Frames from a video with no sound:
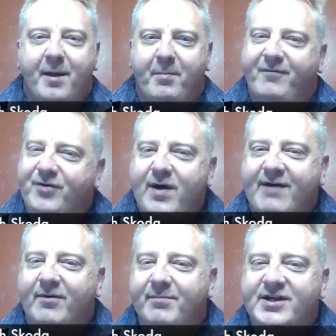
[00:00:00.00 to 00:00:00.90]
But if you
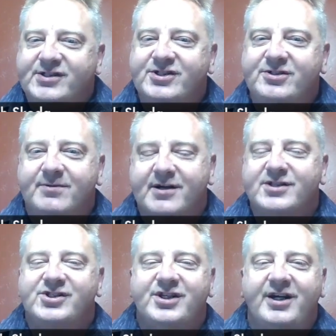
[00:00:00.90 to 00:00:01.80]
have a message you want to
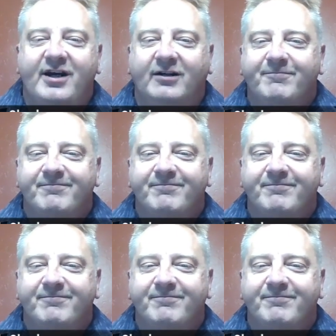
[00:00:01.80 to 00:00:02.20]
share,